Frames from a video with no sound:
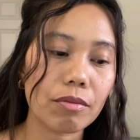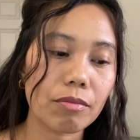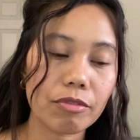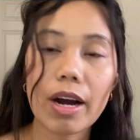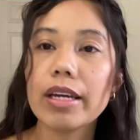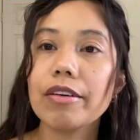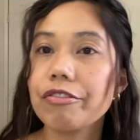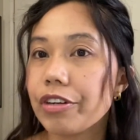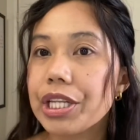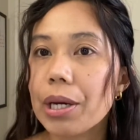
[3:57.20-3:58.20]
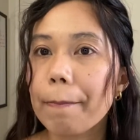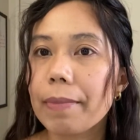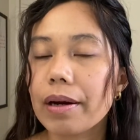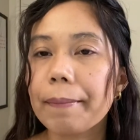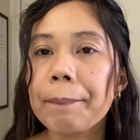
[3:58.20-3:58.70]
via FIN
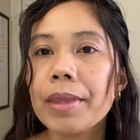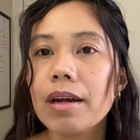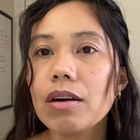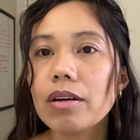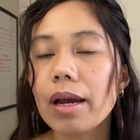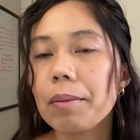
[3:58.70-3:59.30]
number. Okay,